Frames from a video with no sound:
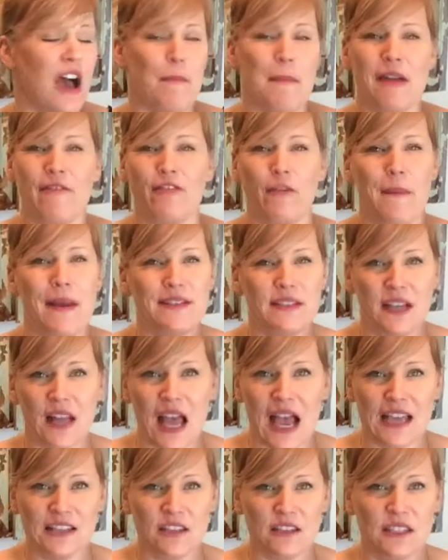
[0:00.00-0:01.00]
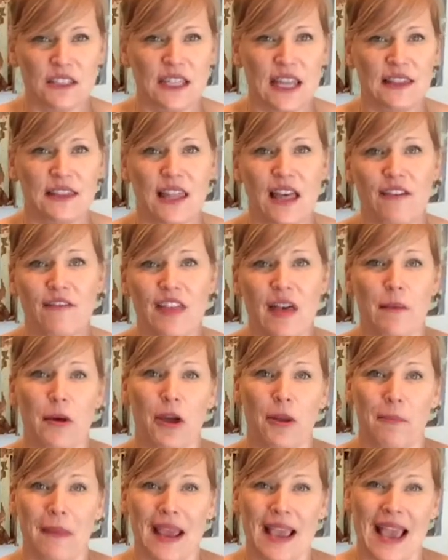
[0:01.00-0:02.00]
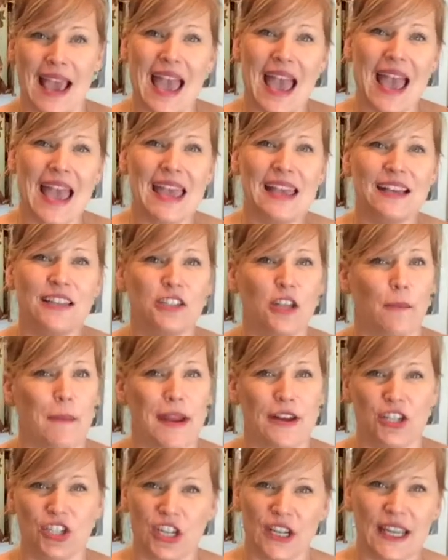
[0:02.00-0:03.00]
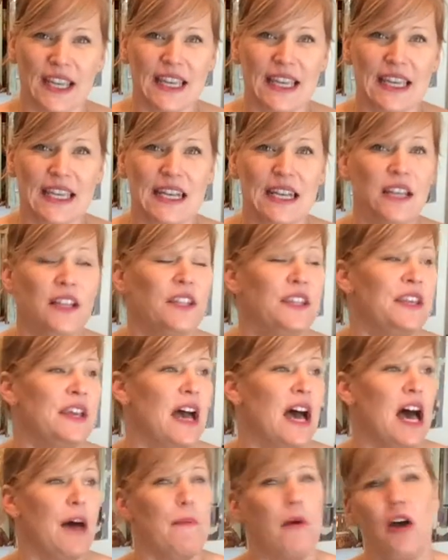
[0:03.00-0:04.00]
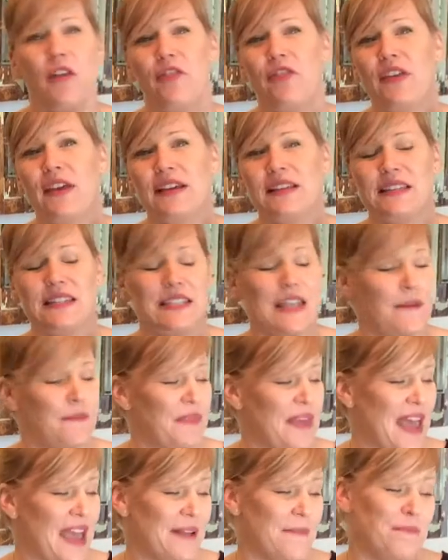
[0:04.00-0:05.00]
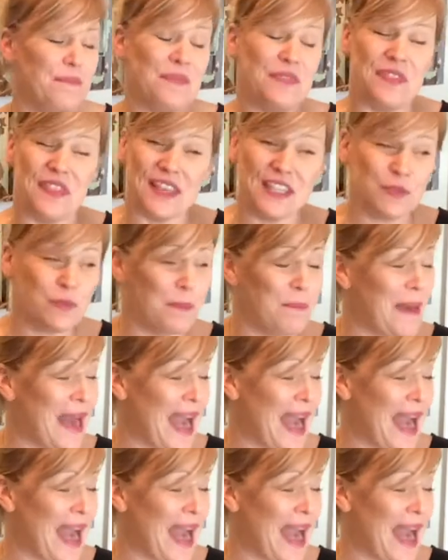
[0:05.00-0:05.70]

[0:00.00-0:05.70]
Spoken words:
My fermented hot sauces, I love them on my eggs, on my chicken, on things that this one